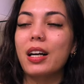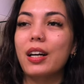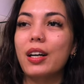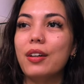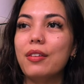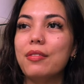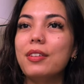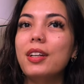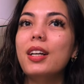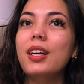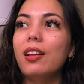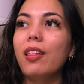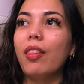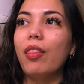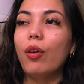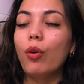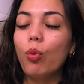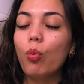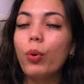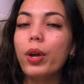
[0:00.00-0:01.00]
of
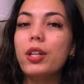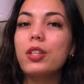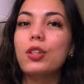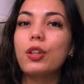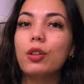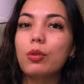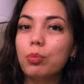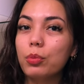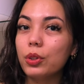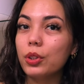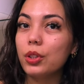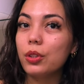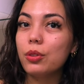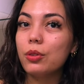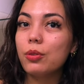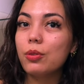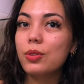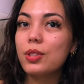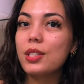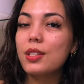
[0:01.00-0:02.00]
the winter
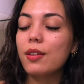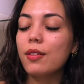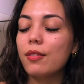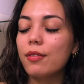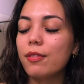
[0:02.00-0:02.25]
blues